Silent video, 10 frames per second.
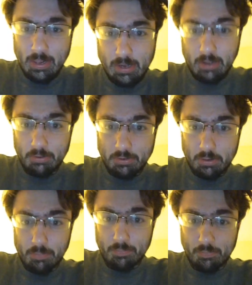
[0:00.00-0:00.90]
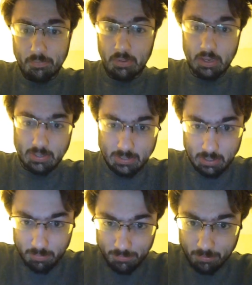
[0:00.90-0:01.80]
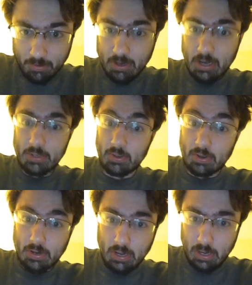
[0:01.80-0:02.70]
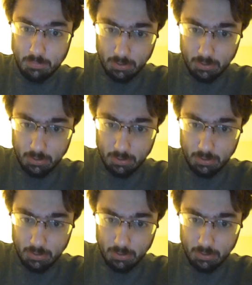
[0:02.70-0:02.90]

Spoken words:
Now, as I said before, I saw a